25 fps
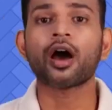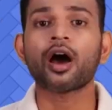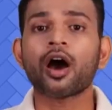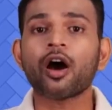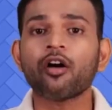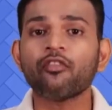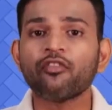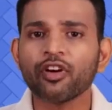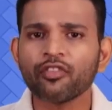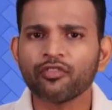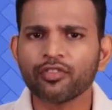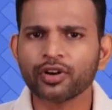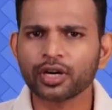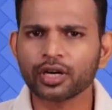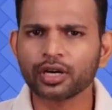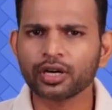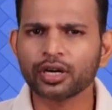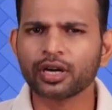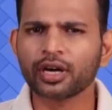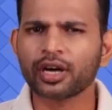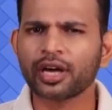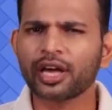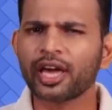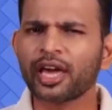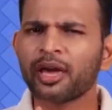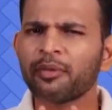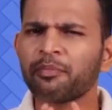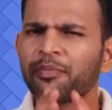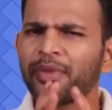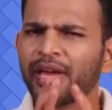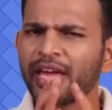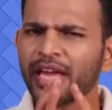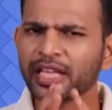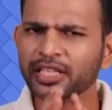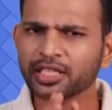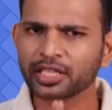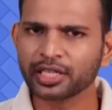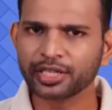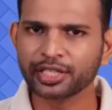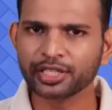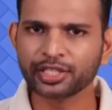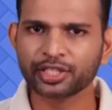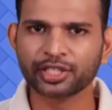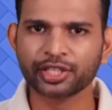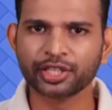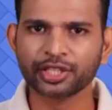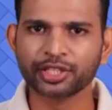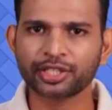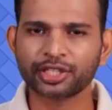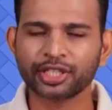However, a major
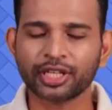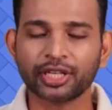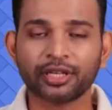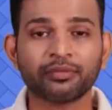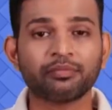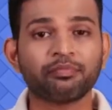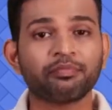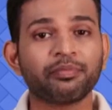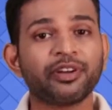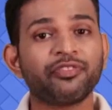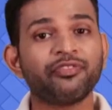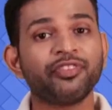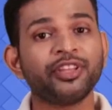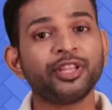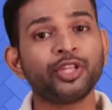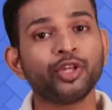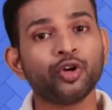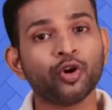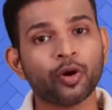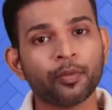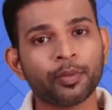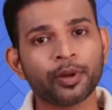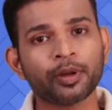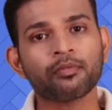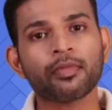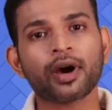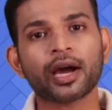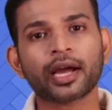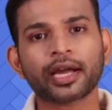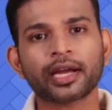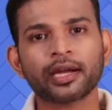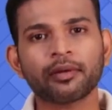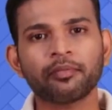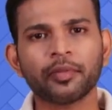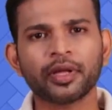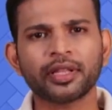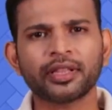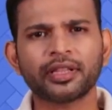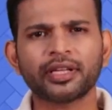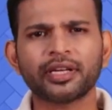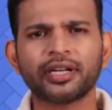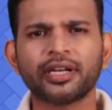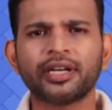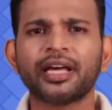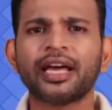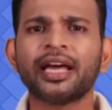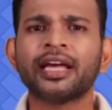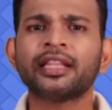distinction between the open market method